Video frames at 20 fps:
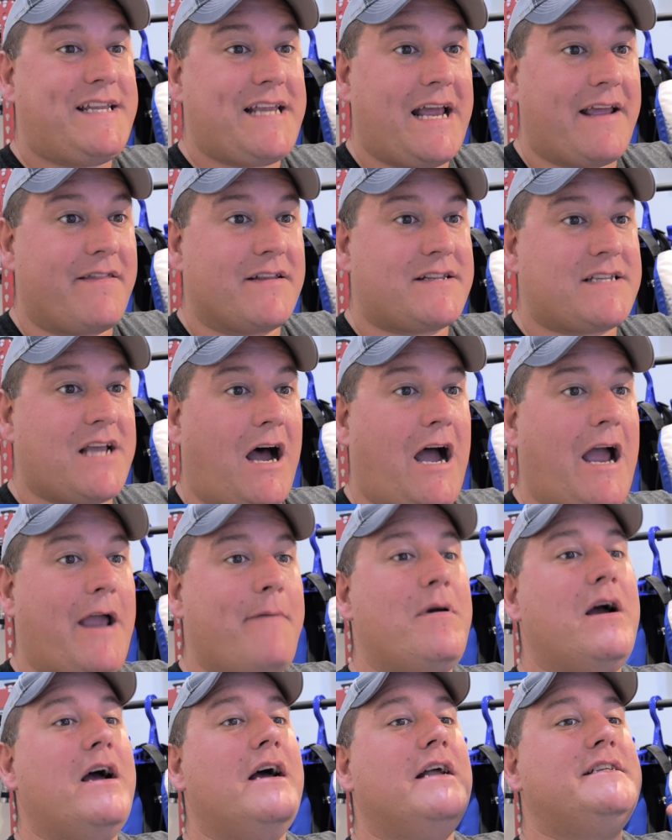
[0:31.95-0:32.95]
take the
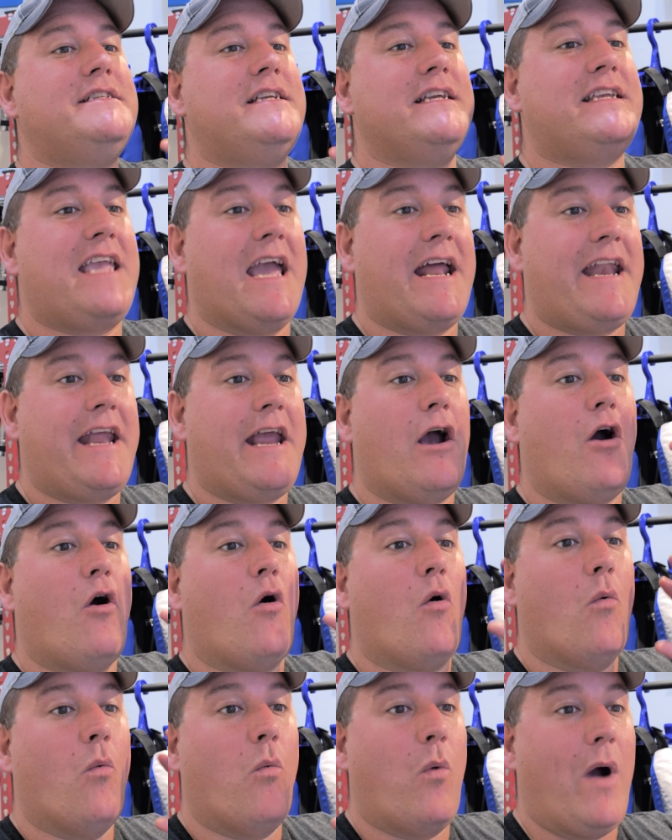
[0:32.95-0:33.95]
time to get it
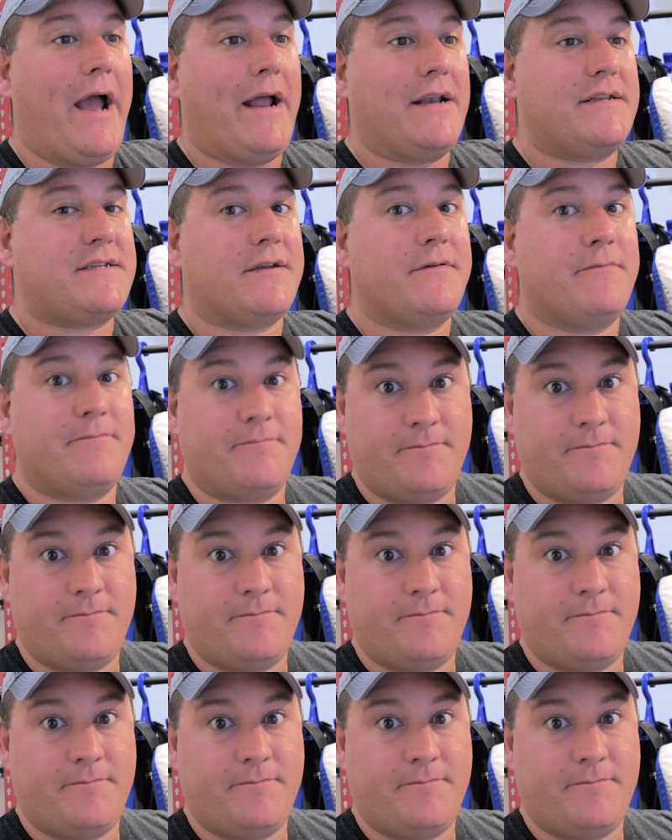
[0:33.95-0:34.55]
wet.